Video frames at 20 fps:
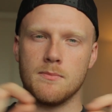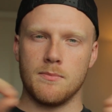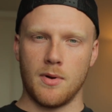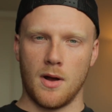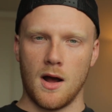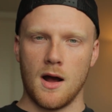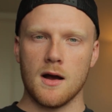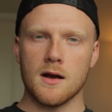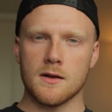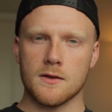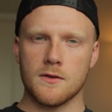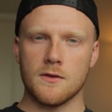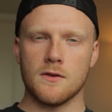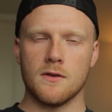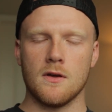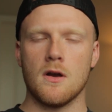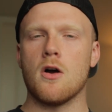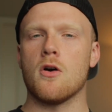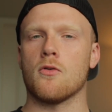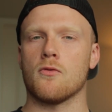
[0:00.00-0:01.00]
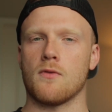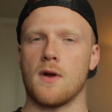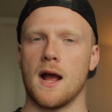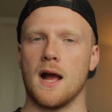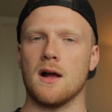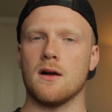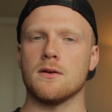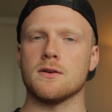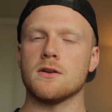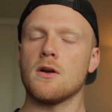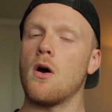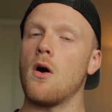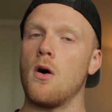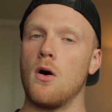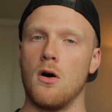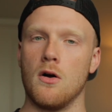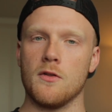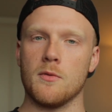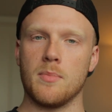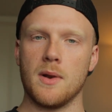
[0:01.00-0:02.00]
box around
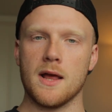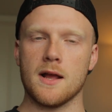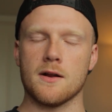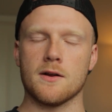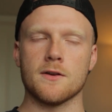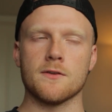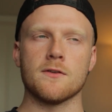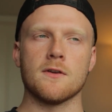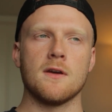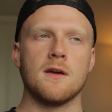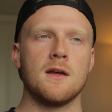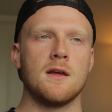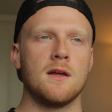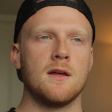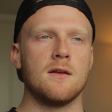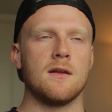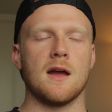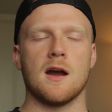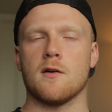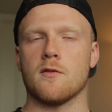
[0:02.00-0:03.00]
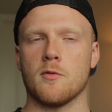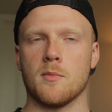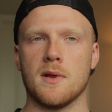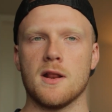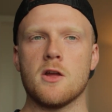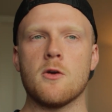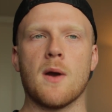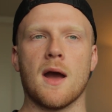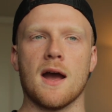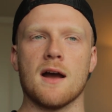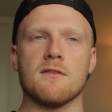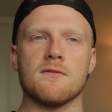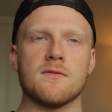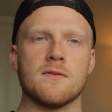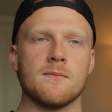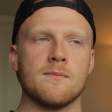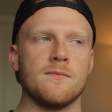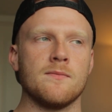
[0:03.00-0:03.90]
all the players, however many you have.